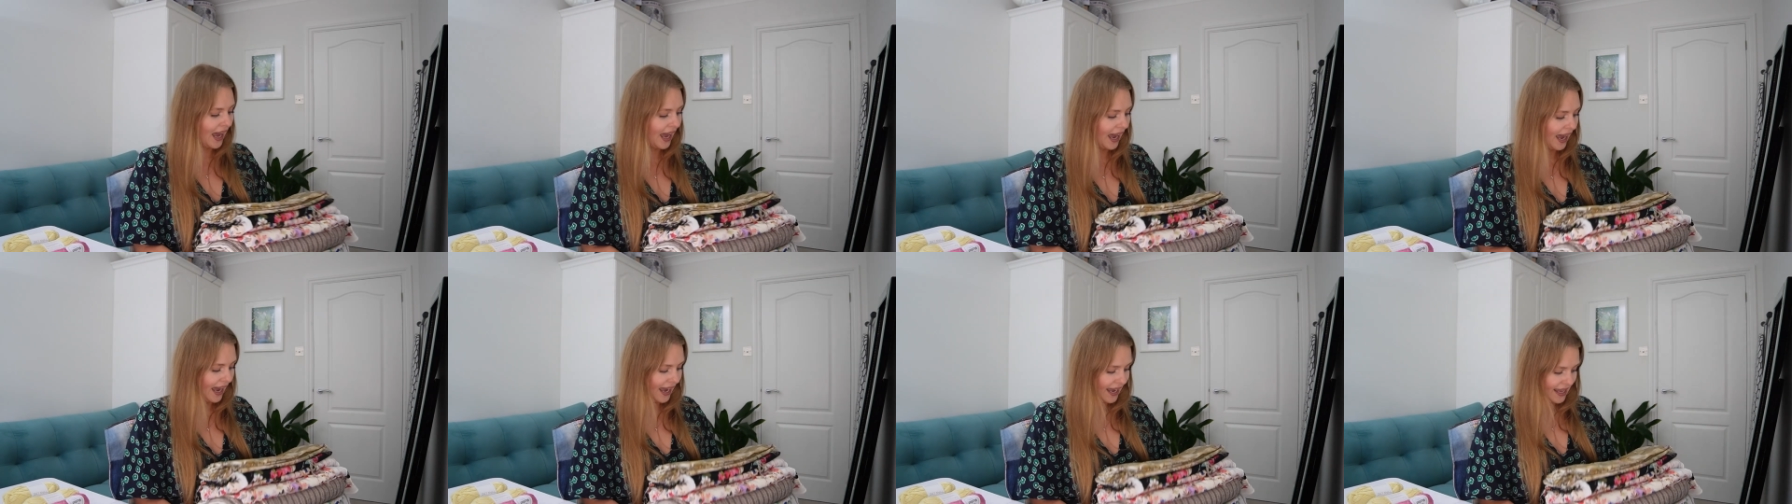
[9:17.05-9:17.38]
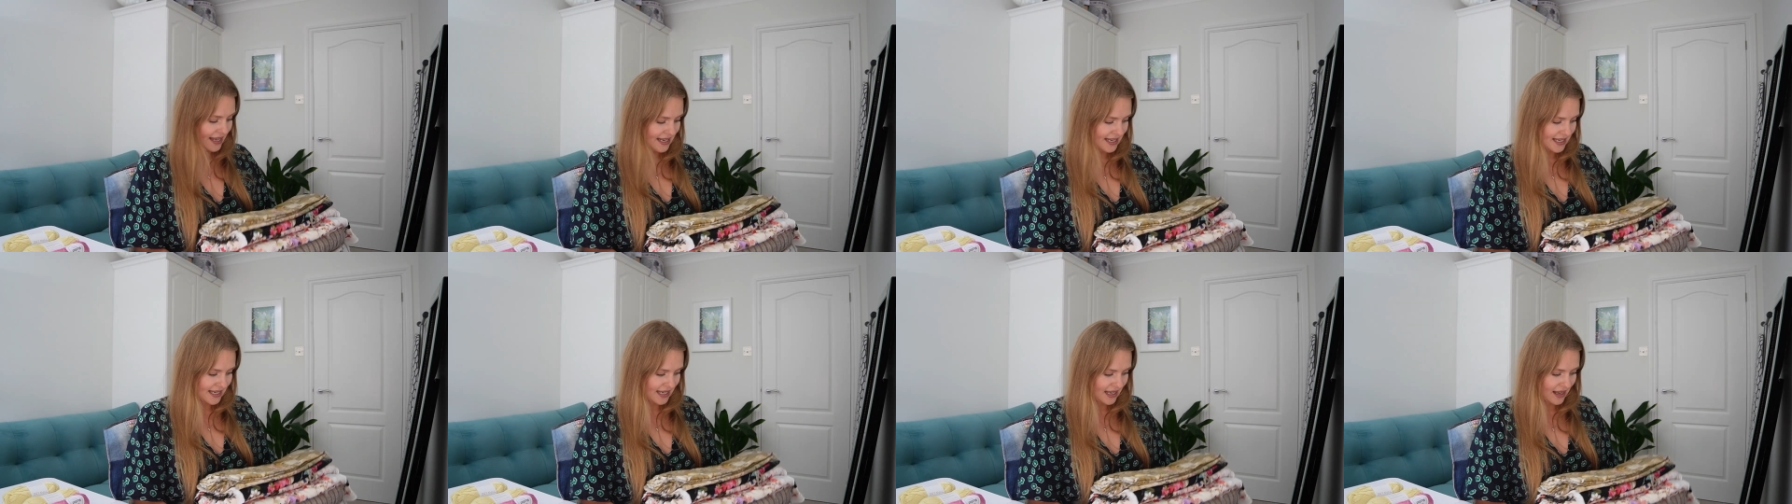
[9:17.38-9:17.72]

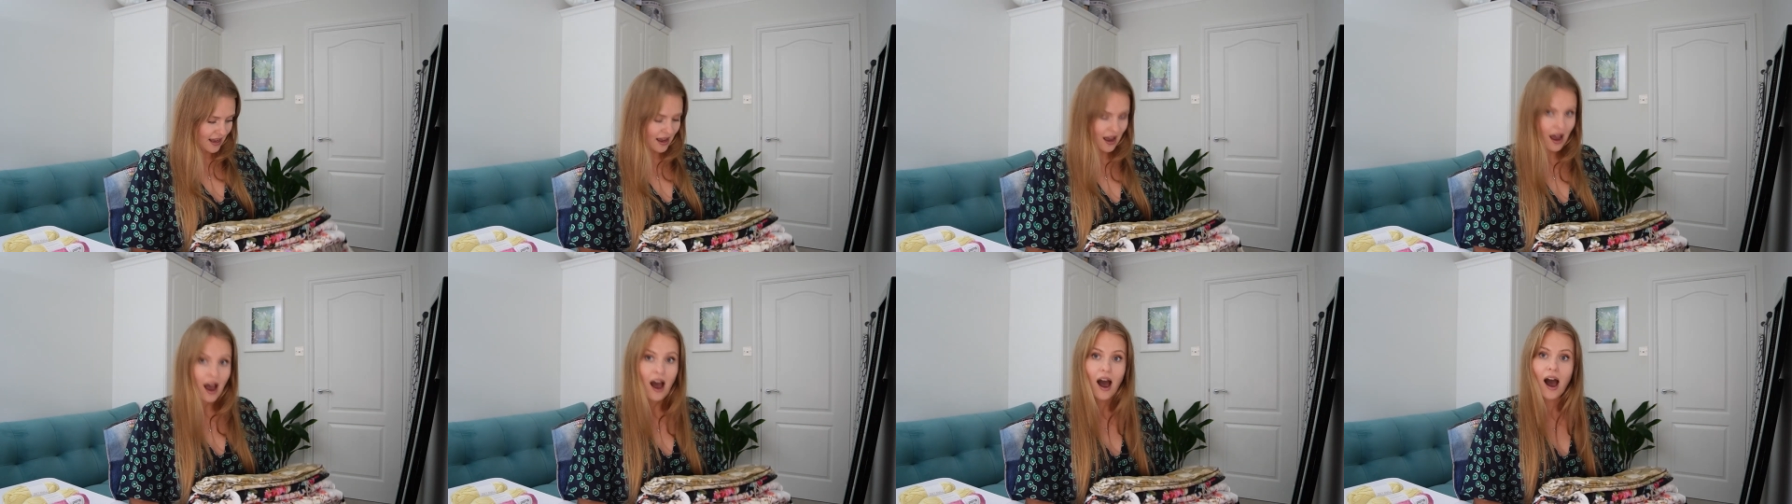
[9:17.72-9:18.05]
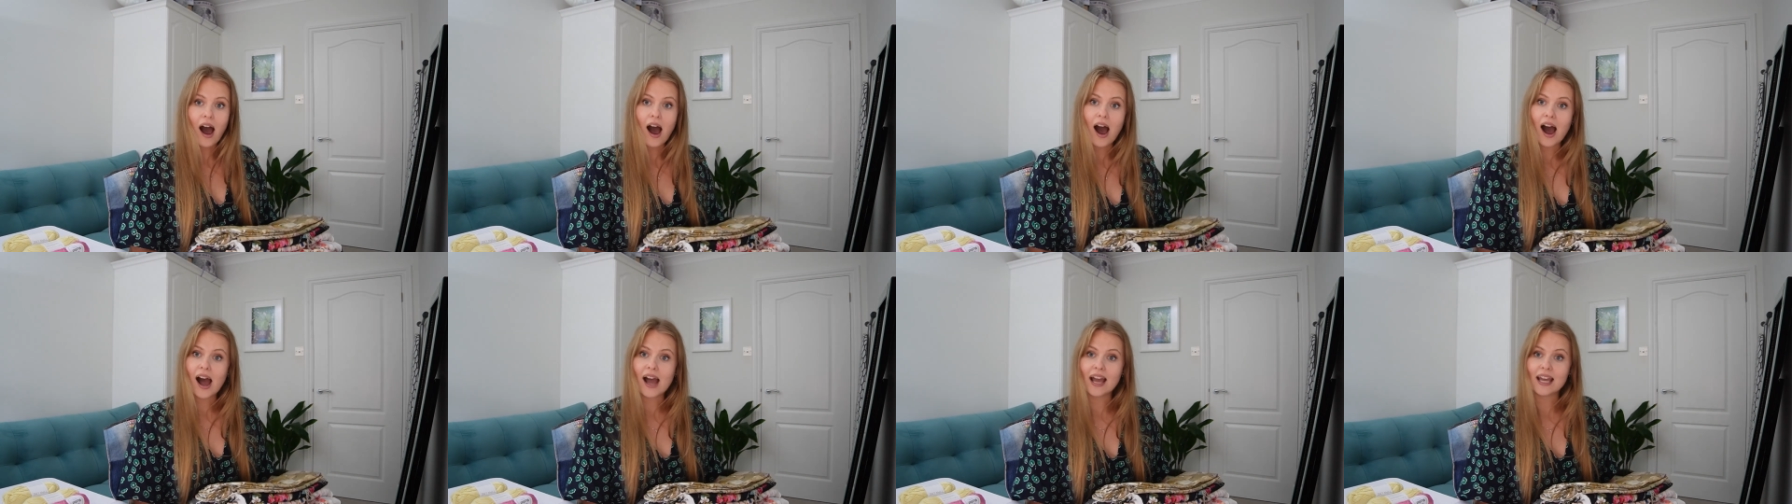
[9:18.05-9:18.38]
and
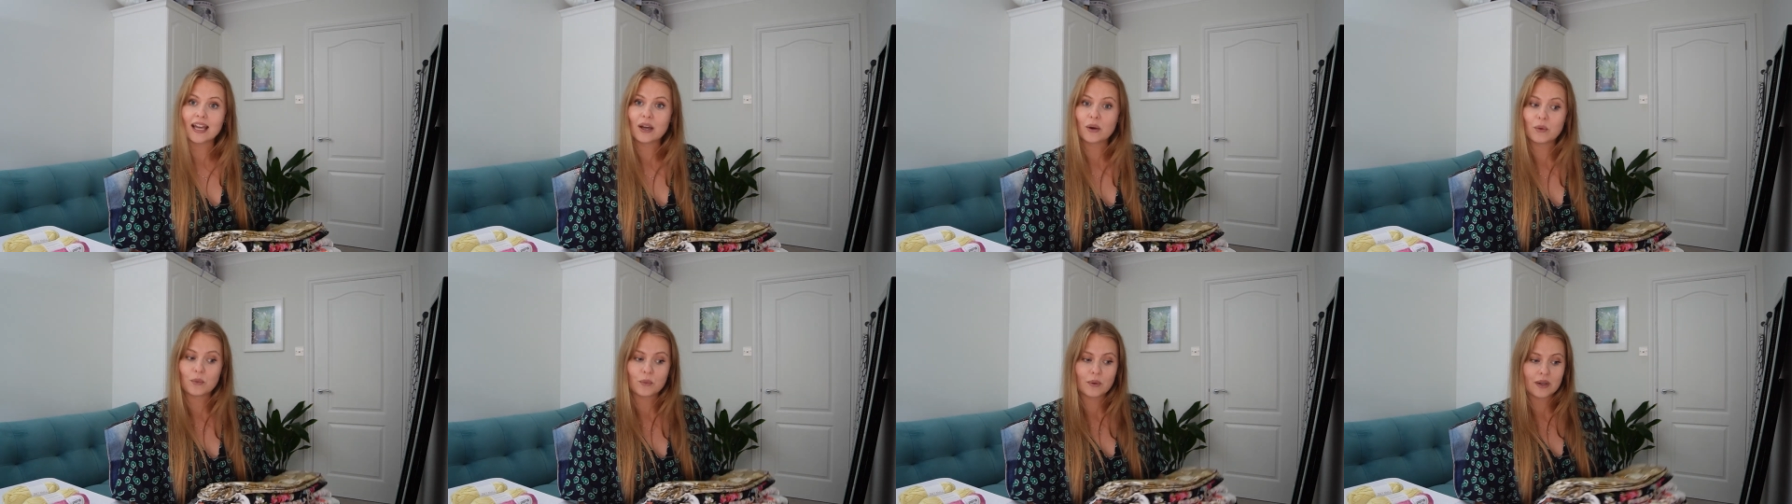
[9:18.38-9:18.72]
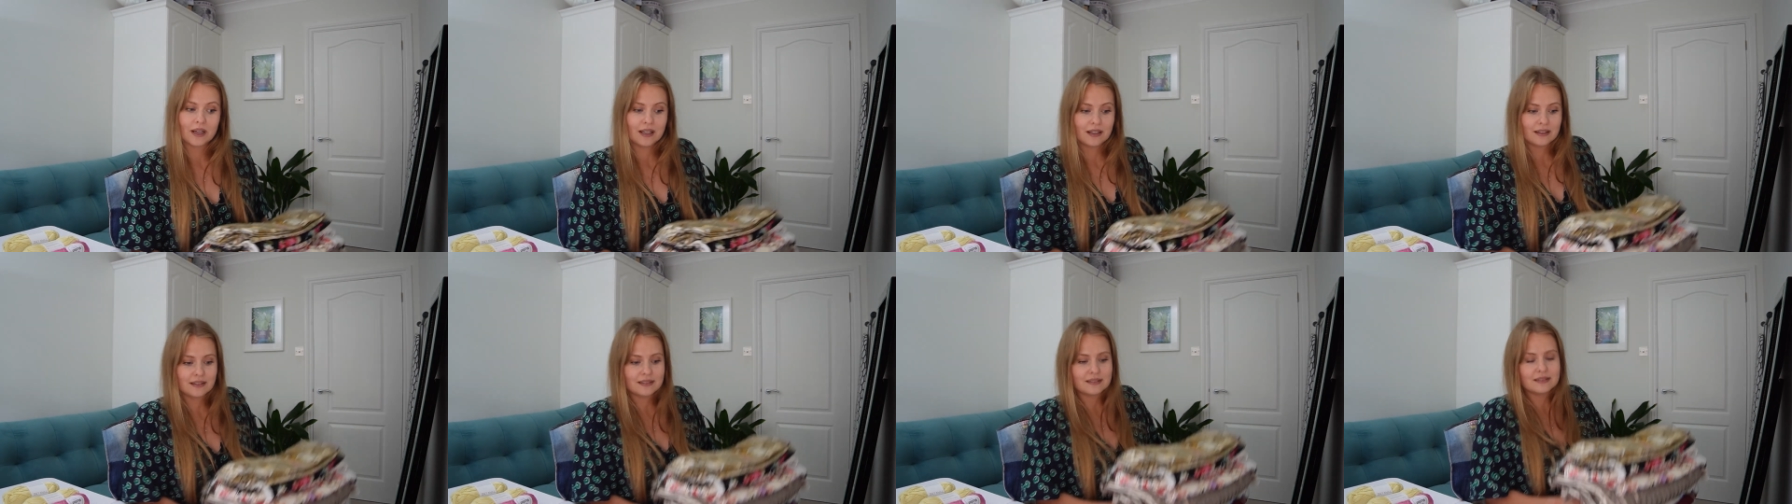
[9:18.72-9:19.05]
I
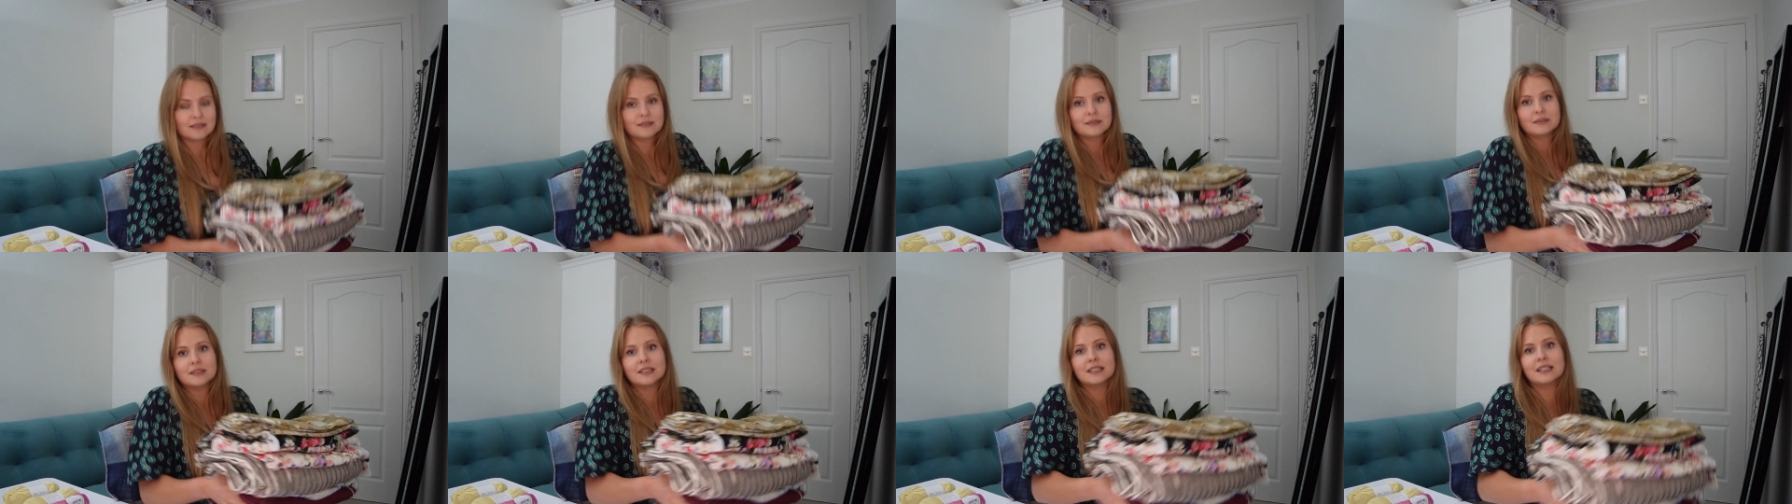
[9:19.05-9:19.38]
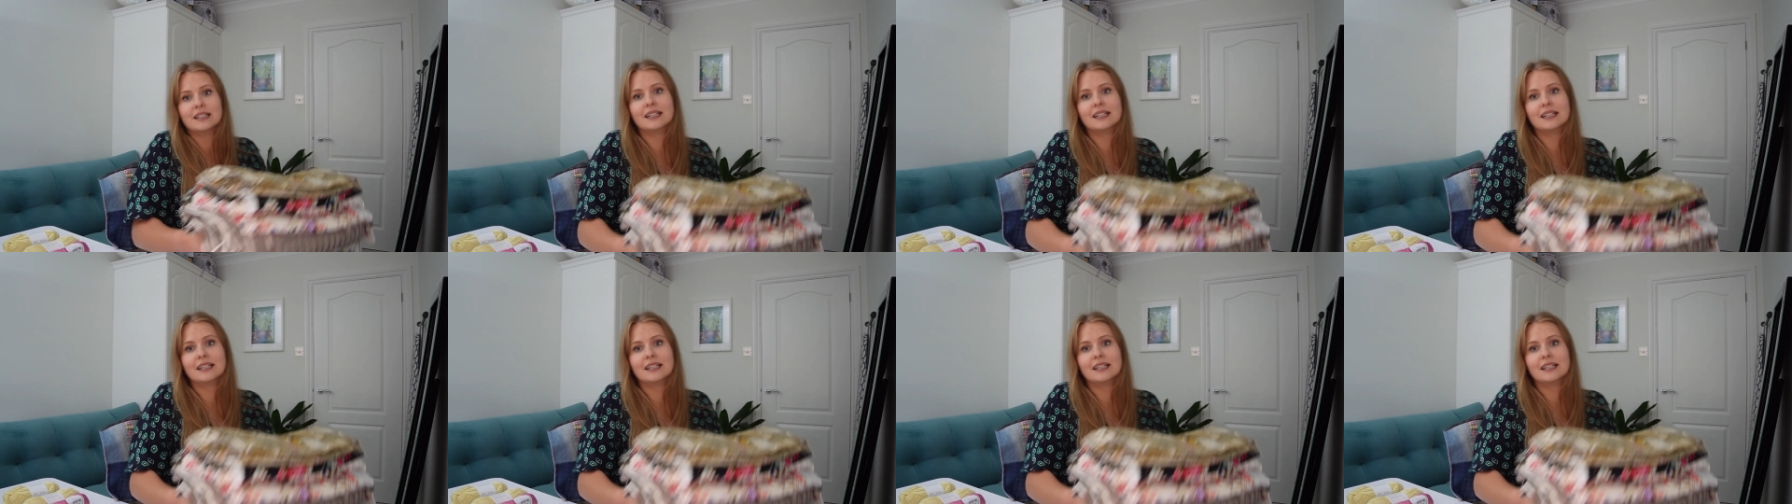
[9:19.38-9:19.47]
will,